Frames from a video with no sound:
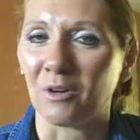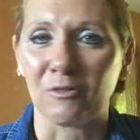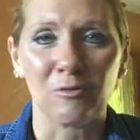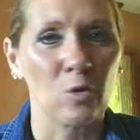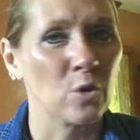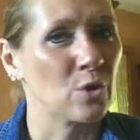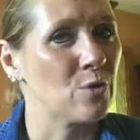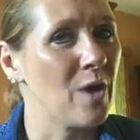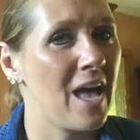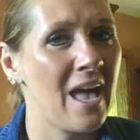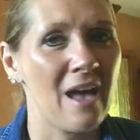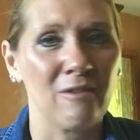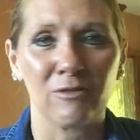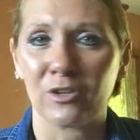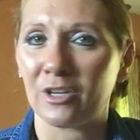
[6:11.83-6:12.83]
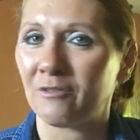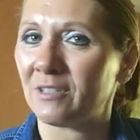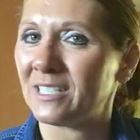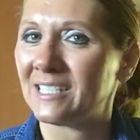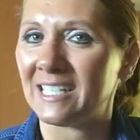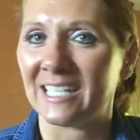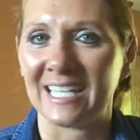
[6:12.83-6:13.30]
Before you ever
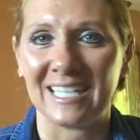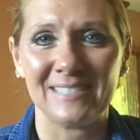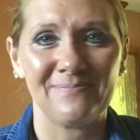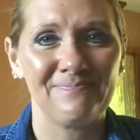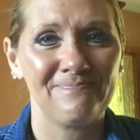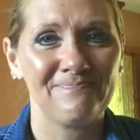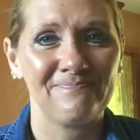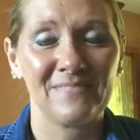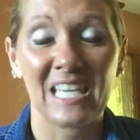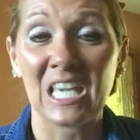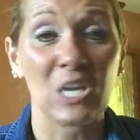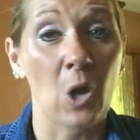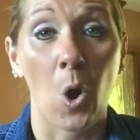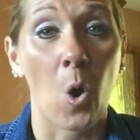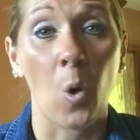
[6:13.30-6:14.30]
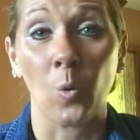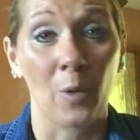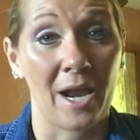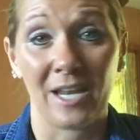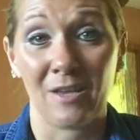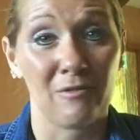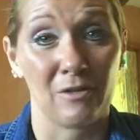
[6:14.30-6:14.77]
even did it, he
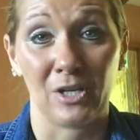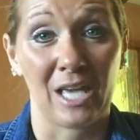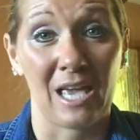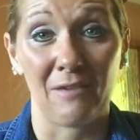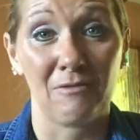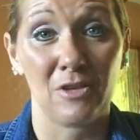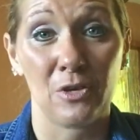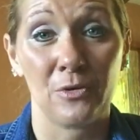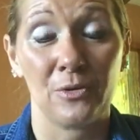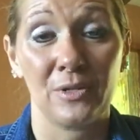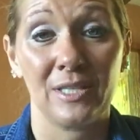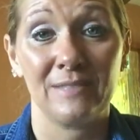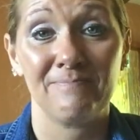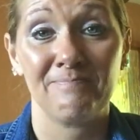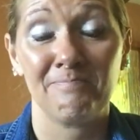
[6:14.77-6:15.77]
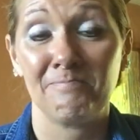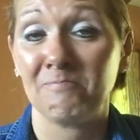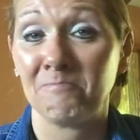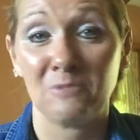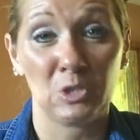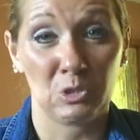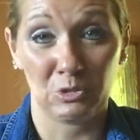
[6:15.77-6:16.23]
already forgave you.
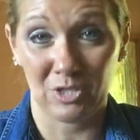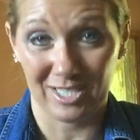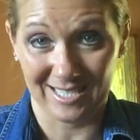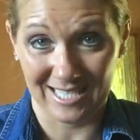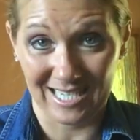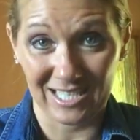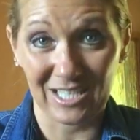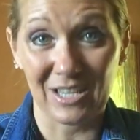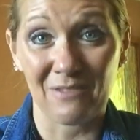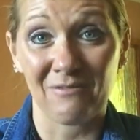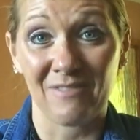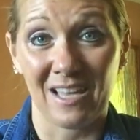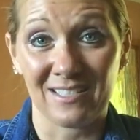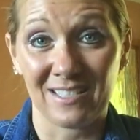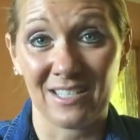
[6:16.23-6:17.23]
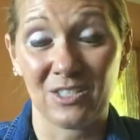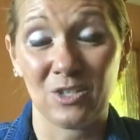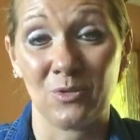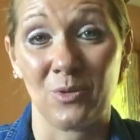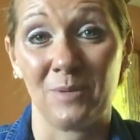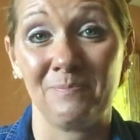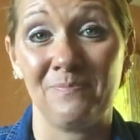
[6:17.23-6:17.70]
You just need to confess it
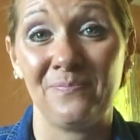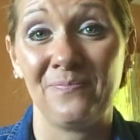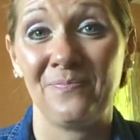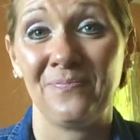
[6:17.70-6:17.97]
to Him.